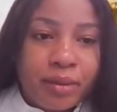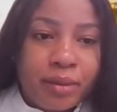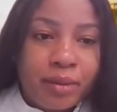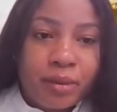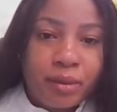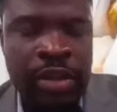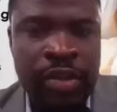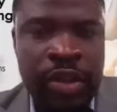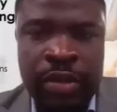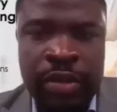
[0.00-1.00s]
Thank you,
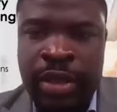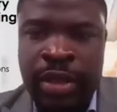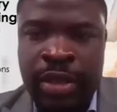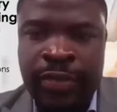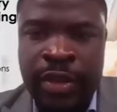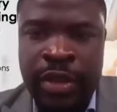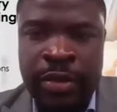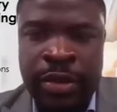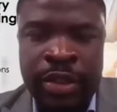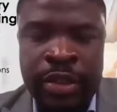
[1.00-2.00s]
Chikodi. Thanks for
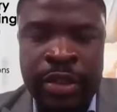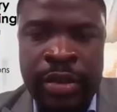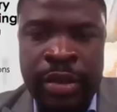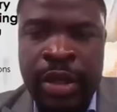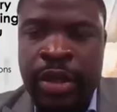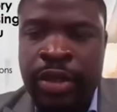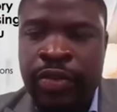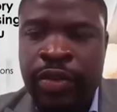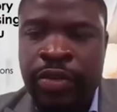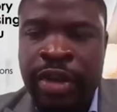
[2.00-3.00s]
that question.
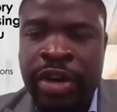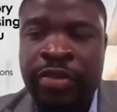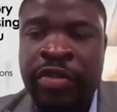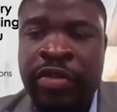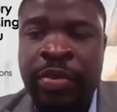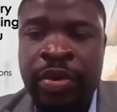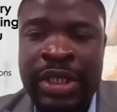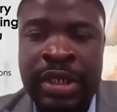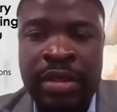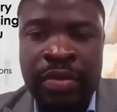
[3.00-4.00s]
So the credit rating
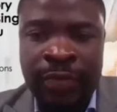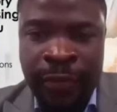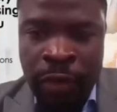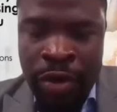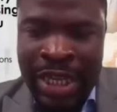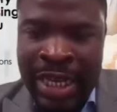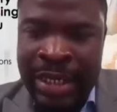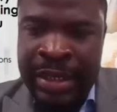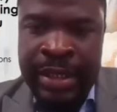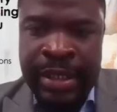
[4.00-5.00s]
report is for the
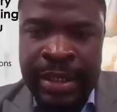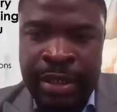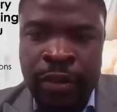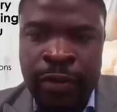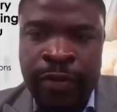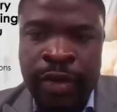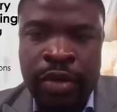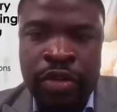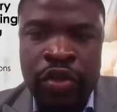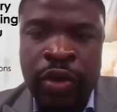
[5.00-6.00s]
entity itself.
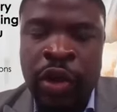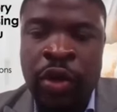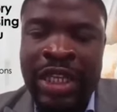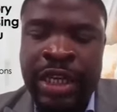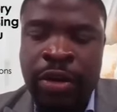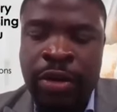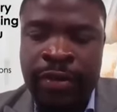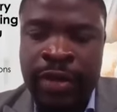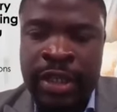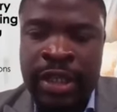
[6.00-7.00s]
So all it
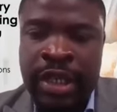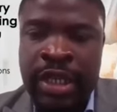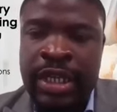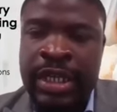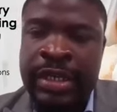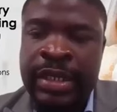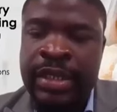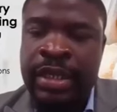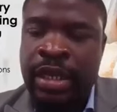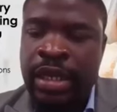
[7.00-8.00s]
covers
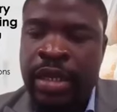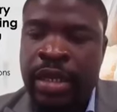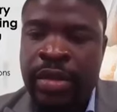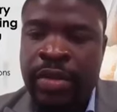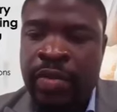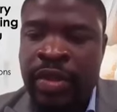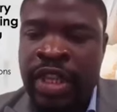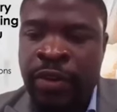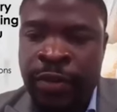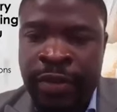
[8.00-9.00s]
is
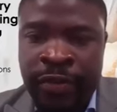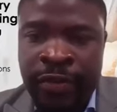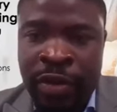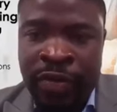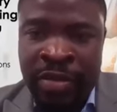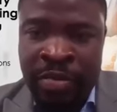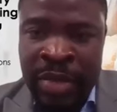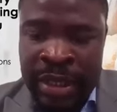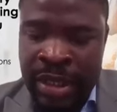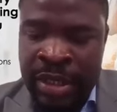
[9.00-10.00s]
the overview of the
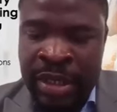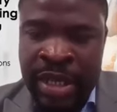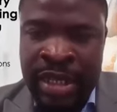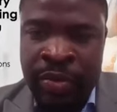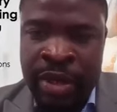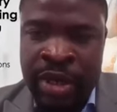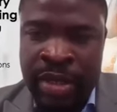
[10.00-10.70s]
business that